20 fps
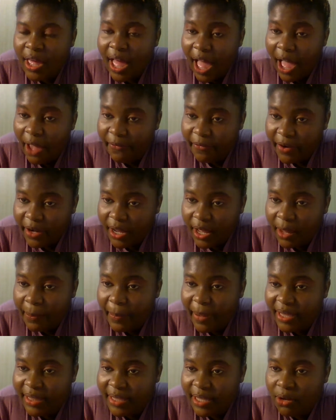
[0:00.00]
Africa,
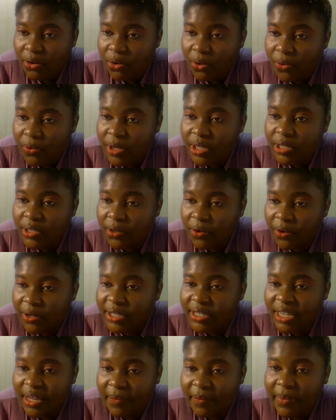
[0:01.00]
but they always
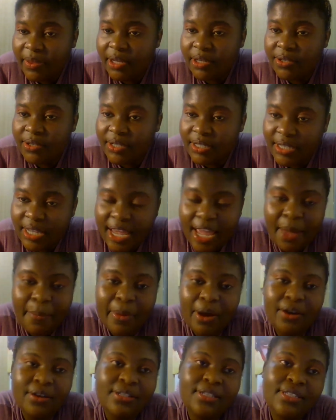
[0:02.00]
got something to say
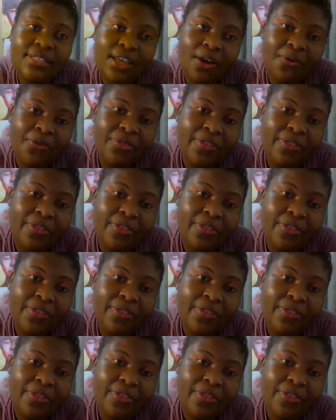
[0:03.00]
about South